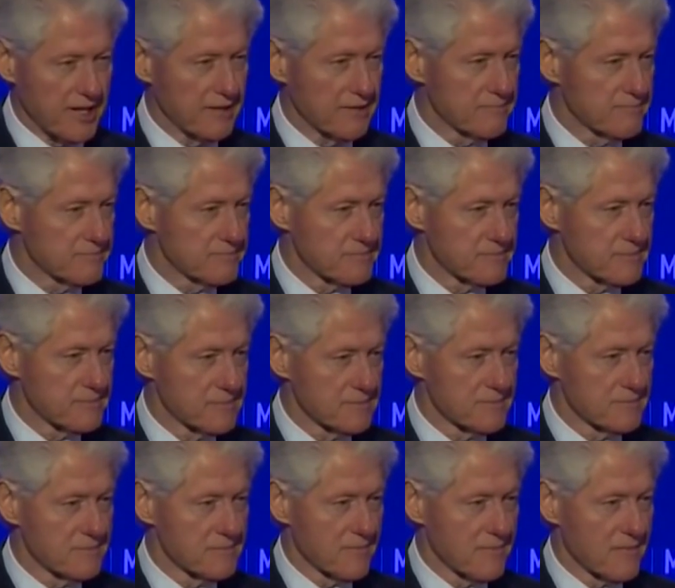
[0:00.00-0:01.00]
who have given the
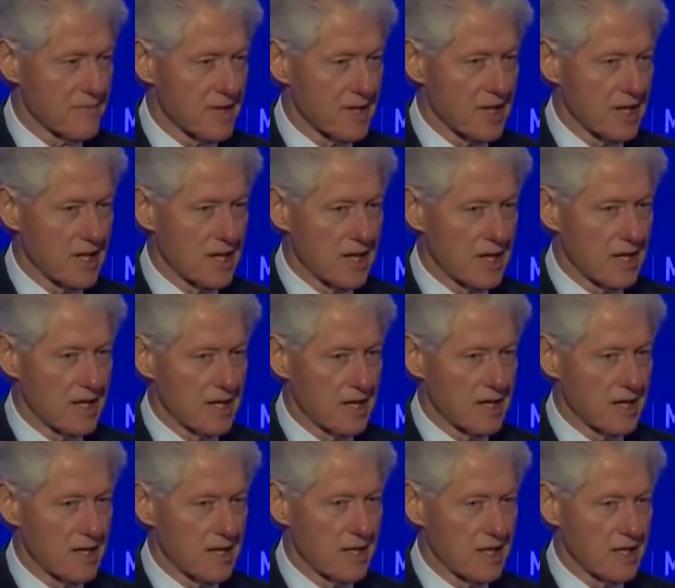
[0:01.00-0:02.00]
Clinton Foundation
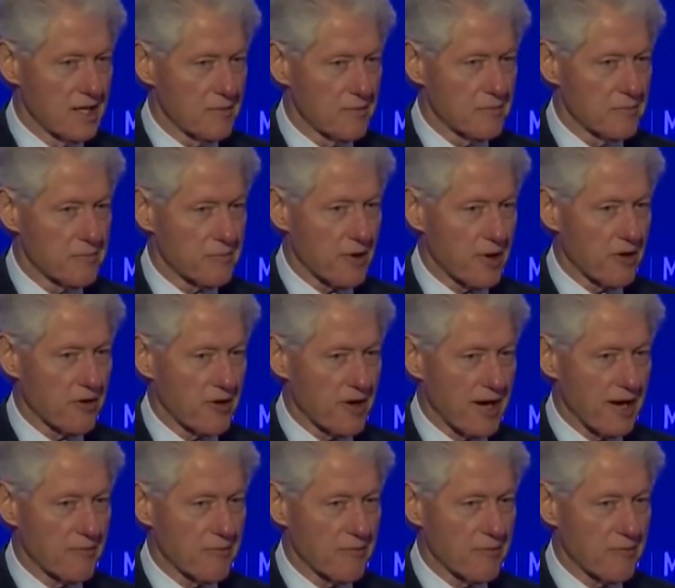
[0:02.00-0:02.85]
$2 billion.